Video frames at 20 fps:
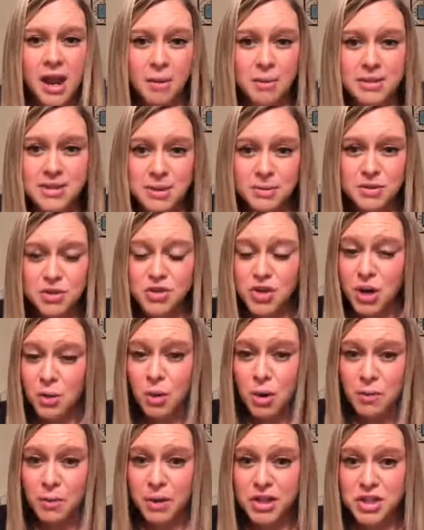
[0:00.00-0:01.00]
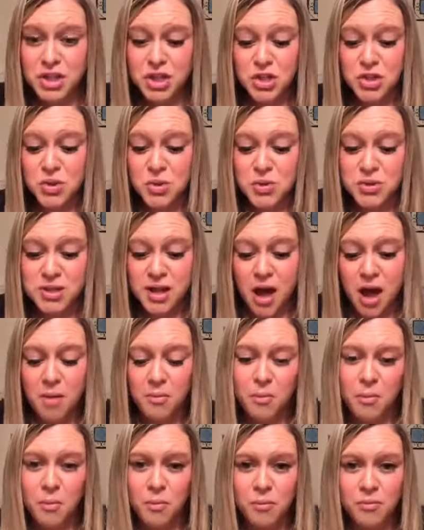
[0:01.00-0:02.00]
I'm going to demonstrate one way to use
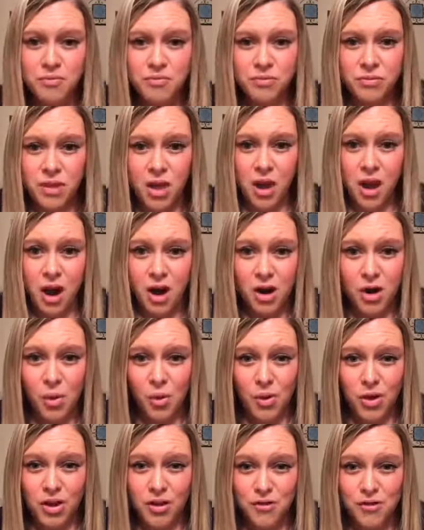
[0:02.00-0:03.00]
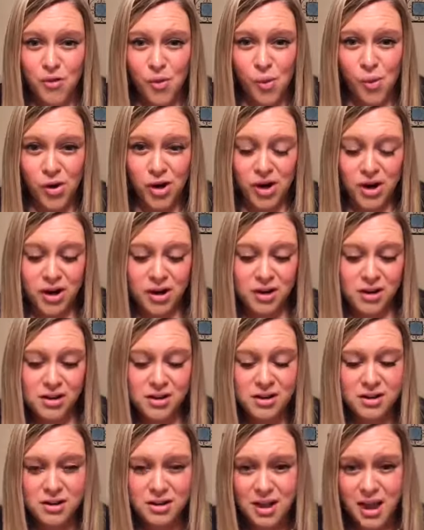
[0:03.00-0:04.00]
our oil for
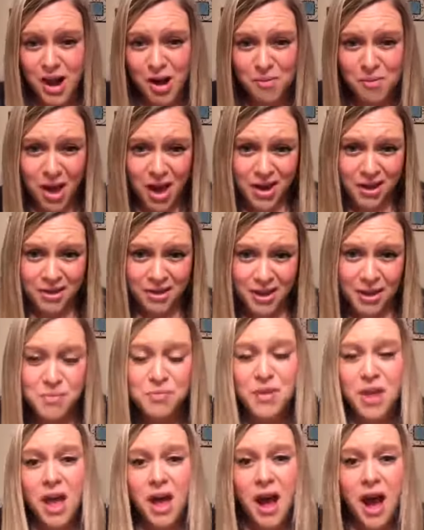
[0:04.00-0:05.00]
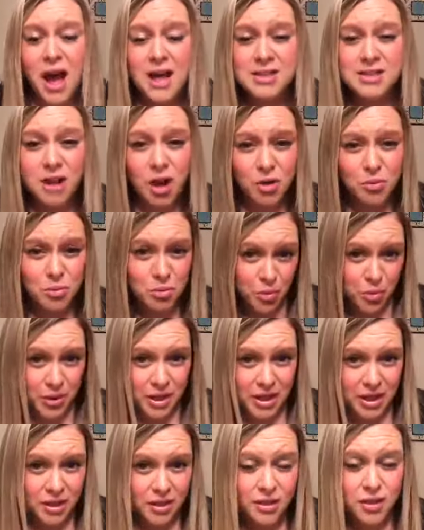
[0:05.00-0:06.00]
aromatically. It's called Breathe.